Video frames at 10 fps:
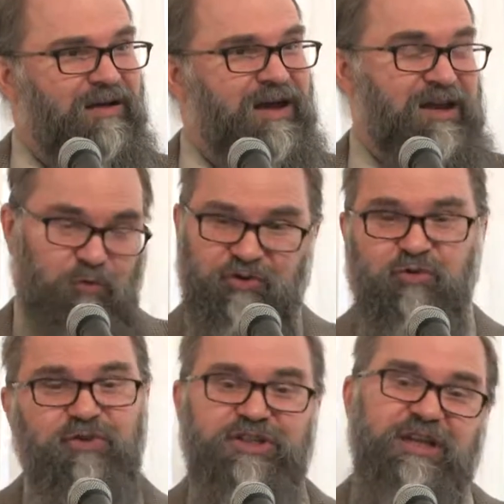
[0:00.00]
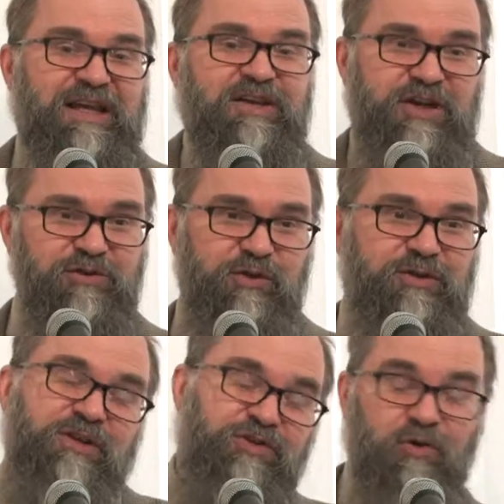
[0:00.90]
It was originally a
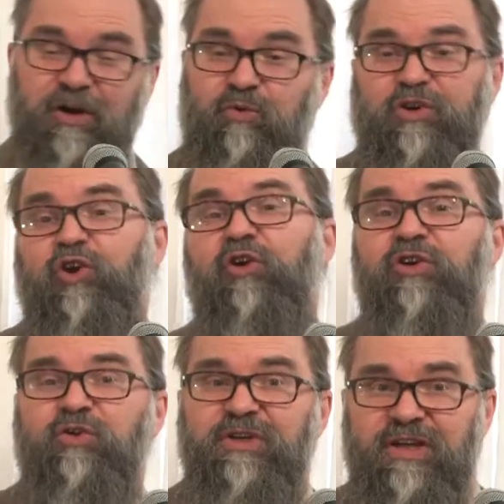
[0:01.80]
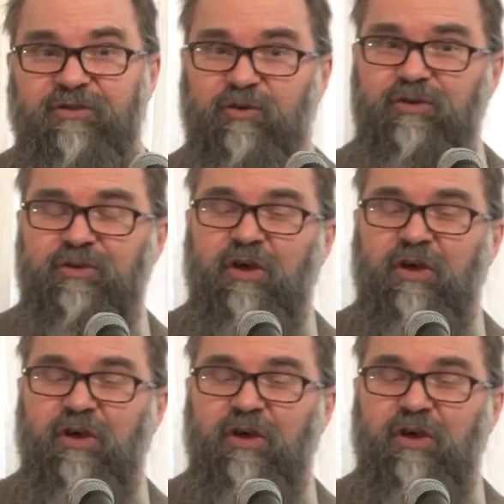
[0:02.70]
desert. It's going to return to a desert.